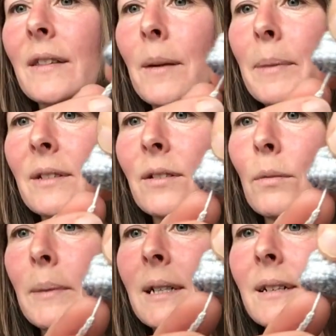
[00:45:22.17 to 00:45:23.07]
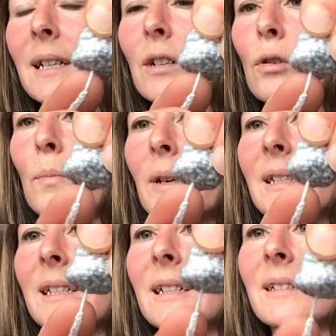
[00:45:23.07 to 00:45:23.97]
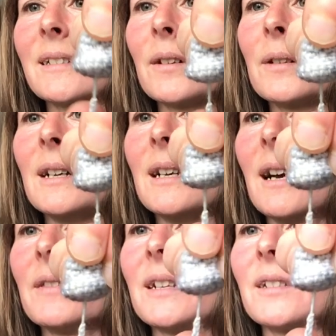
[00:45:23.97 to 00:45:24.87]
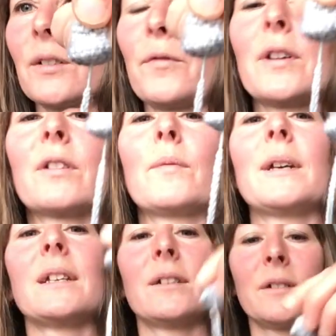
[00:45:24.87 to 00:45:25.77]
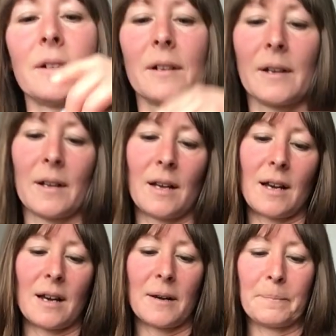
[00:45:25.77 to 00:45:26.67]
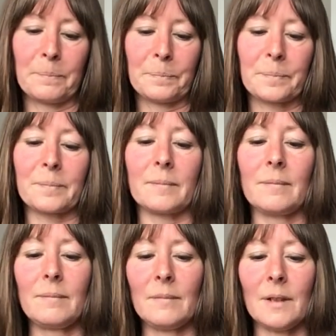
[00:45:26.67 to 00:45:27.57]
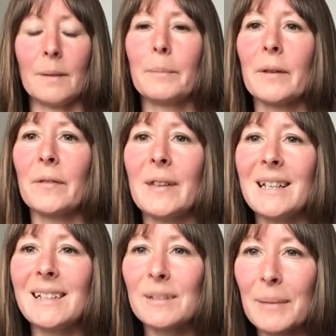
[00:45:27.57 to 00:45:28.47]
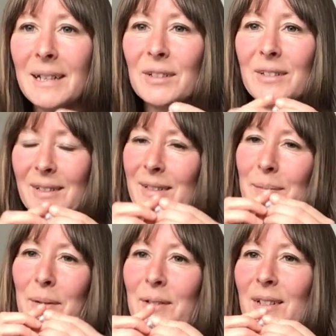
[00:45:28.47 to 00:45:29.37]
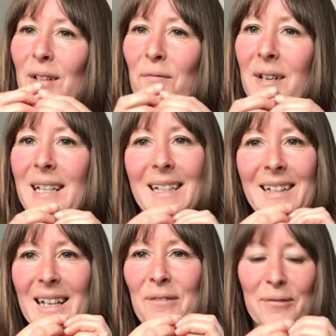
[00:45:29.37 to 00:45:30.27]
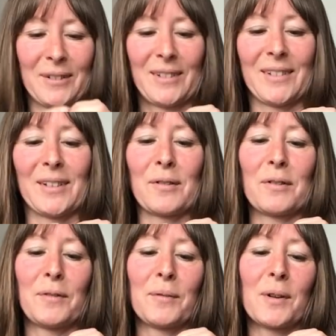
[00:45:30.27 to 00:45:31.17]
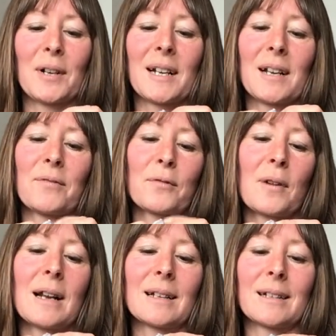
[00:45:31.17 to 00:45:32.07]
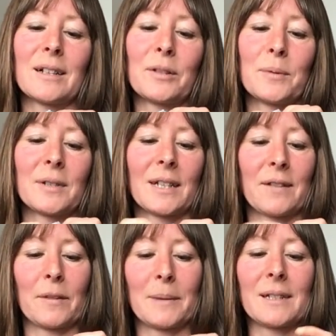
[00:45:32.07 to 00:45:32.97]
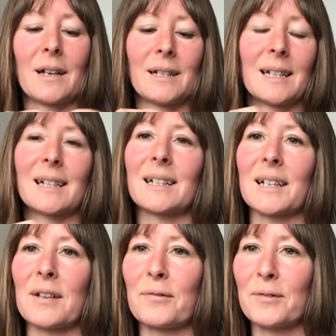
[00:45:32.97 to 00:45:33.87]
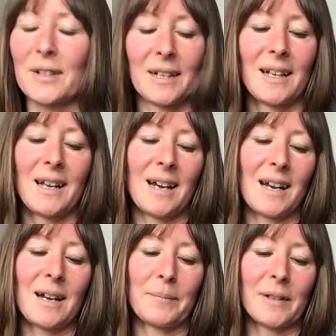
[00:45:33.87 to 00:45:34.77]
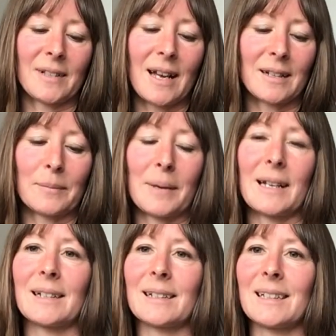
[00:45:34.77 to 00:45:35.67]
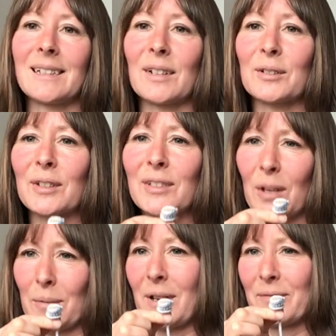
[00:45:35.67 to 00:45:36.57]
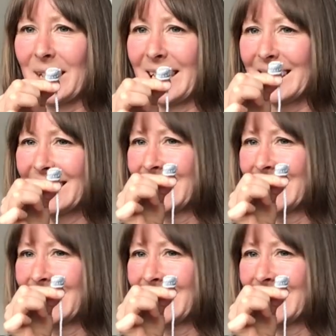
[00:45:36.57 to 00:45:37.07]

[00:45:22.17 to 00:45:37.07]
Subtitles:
that bit's not been incorporated in, so I think it's a fingering weight yarn. But these make just the most lovely little gifts. So if you've got a friend and you want to give them a tiny little gift that's handmade, these are just so lovely.